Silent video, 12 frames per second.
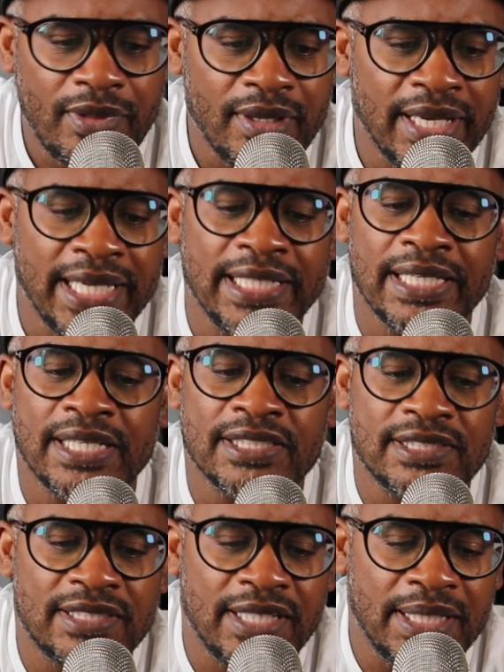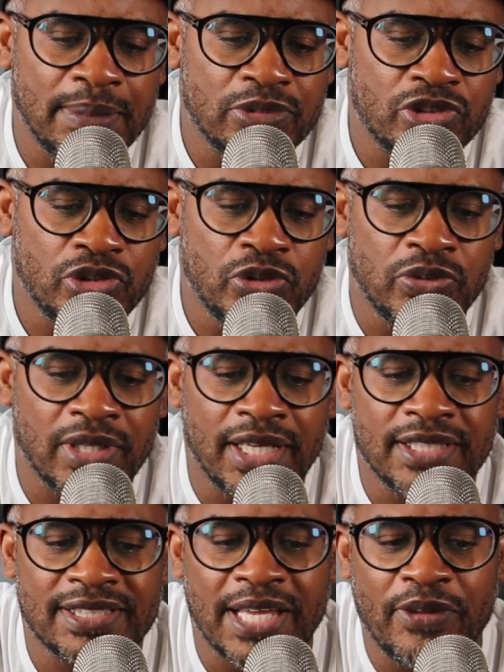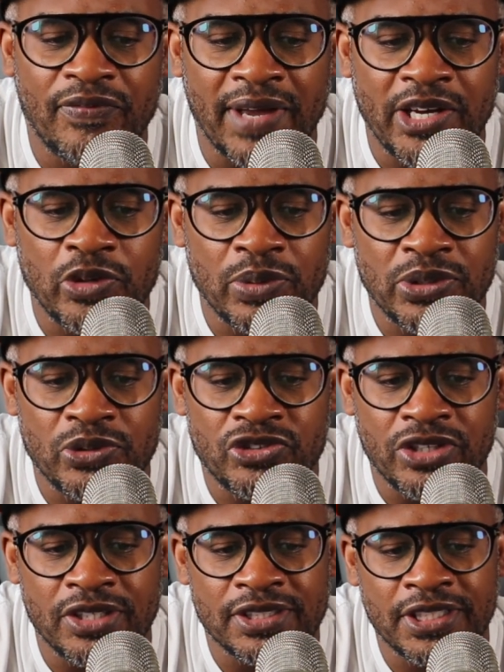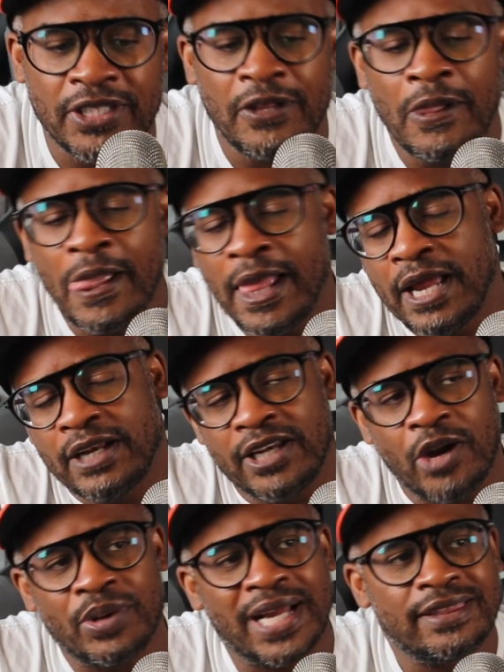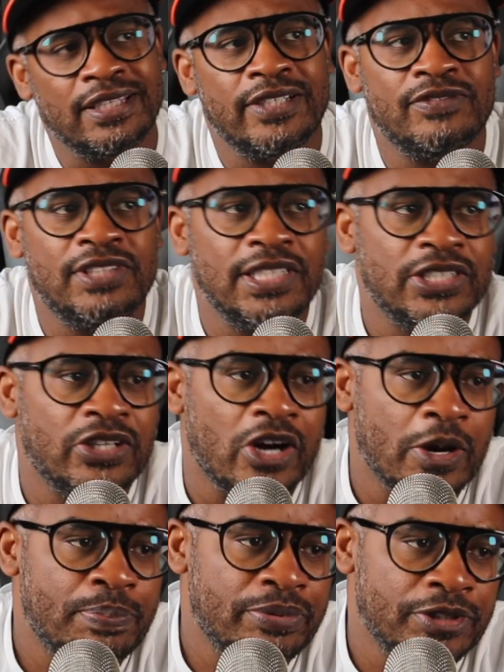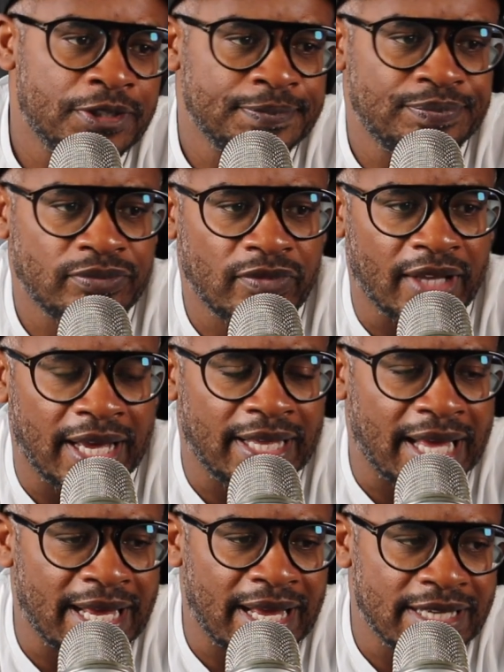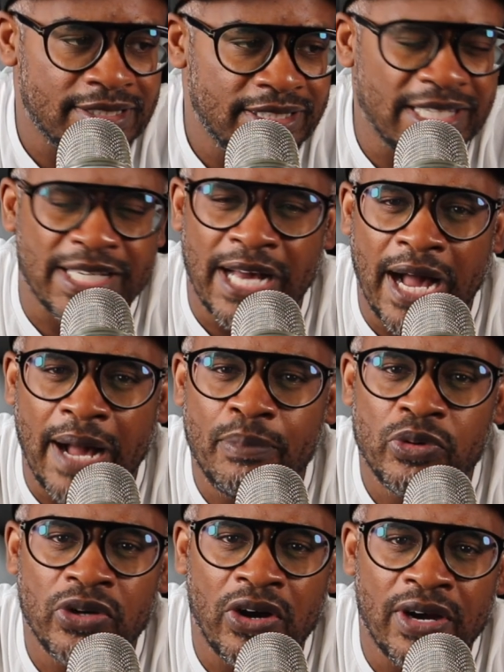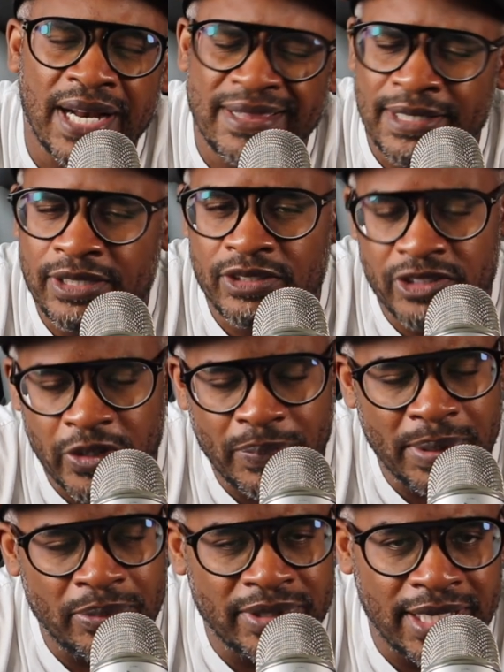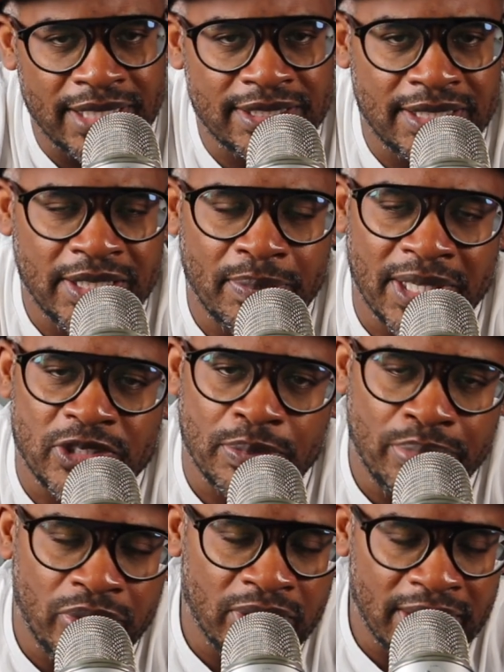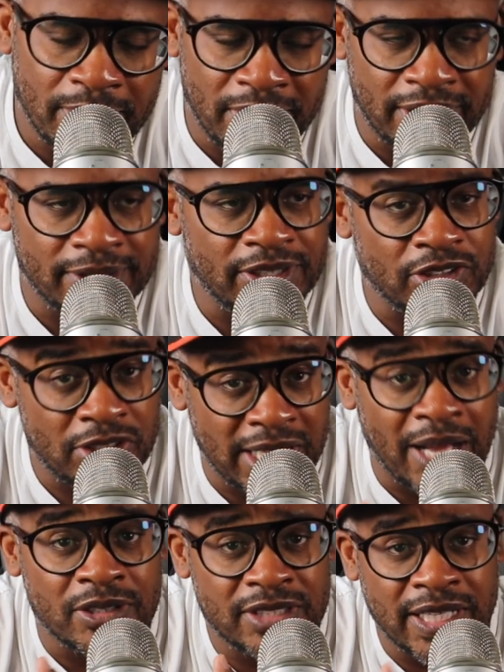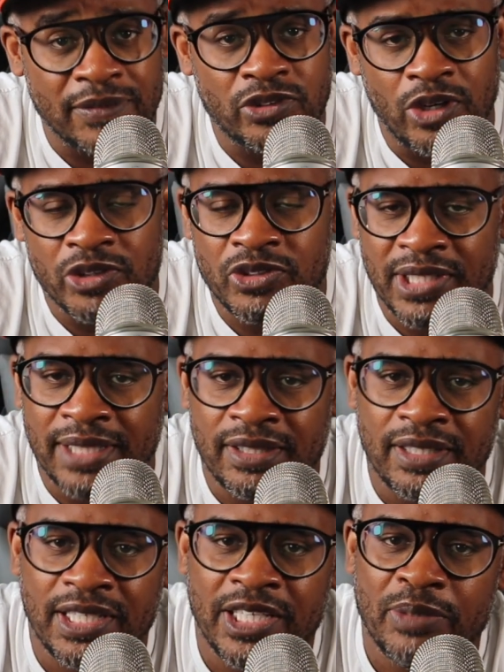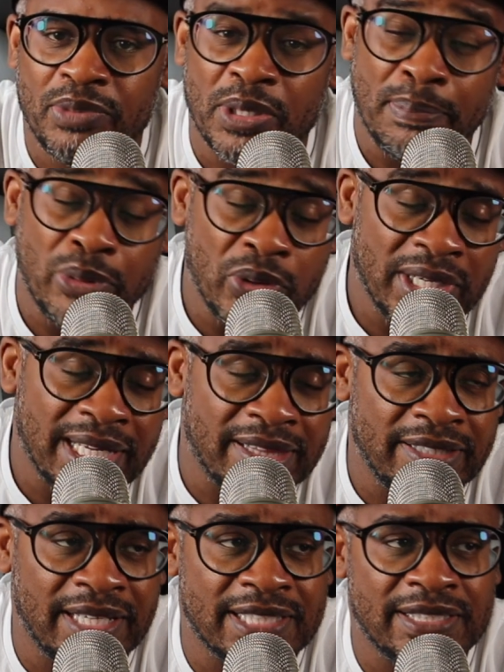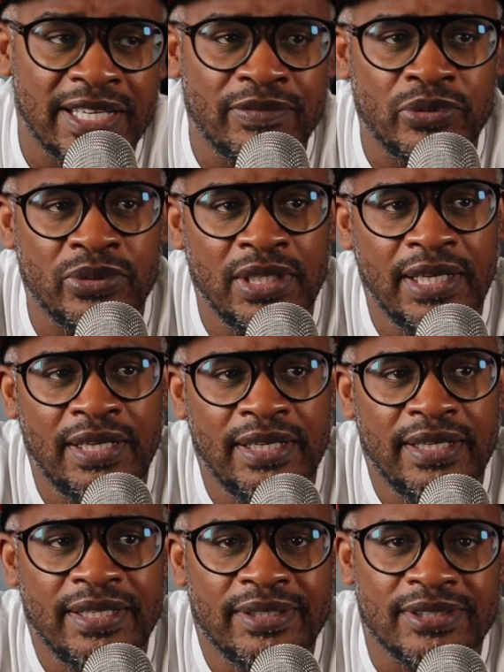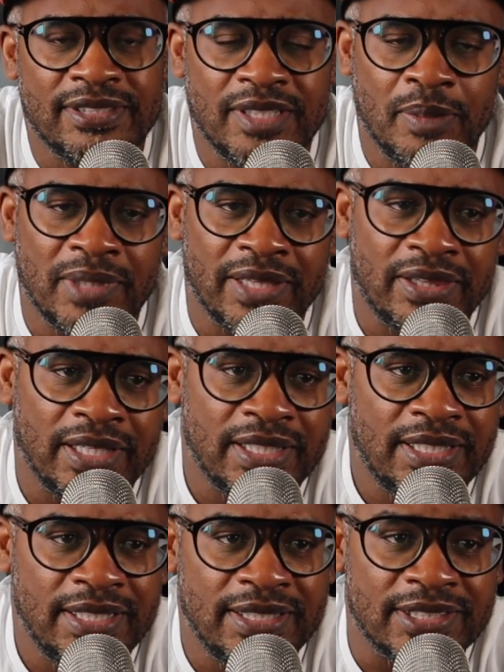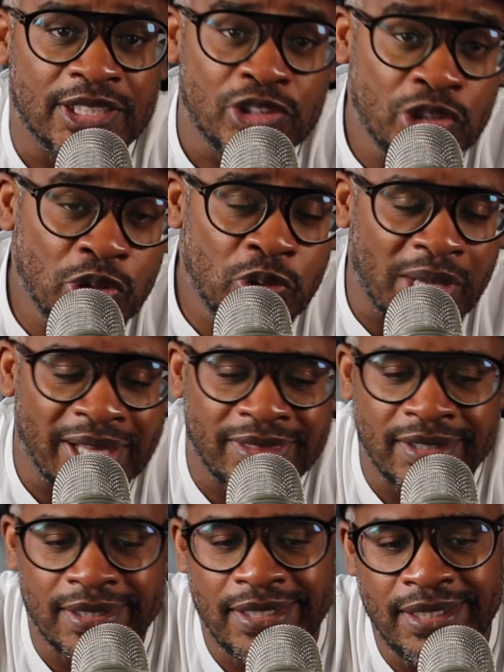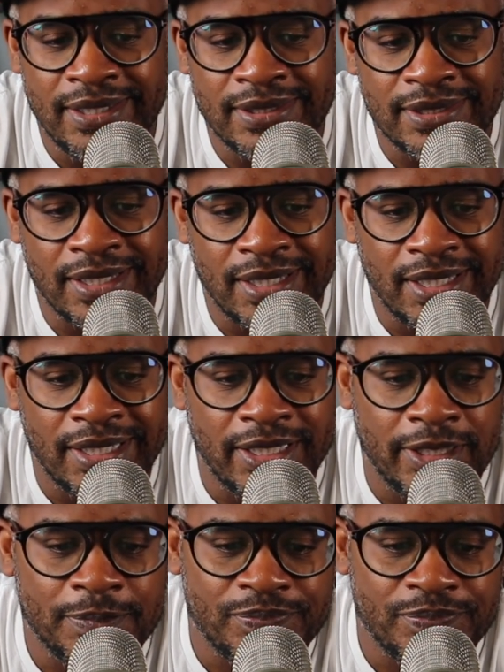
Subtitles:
and he led his team to a state final in New Jersey. Now, when I think of Dylan Harper, I see a combo guard. I think there's some people that see him as a point. There's scouts that I've talked to that think he can be a point at the next level. There's some that think he's a 2. I think he's a